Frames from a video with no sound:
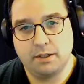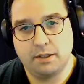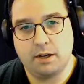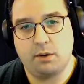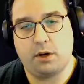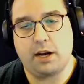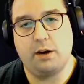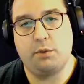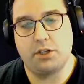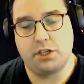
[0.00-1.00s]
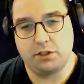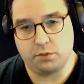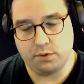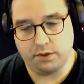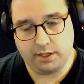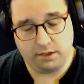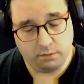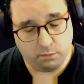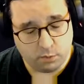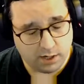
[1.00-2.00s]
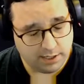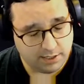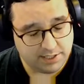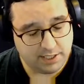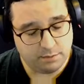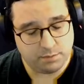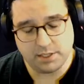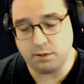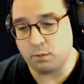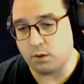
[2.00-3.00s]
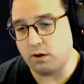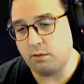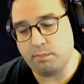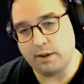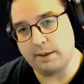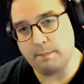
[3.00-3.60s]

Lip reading: I kind of wish this were the one CMC wall, but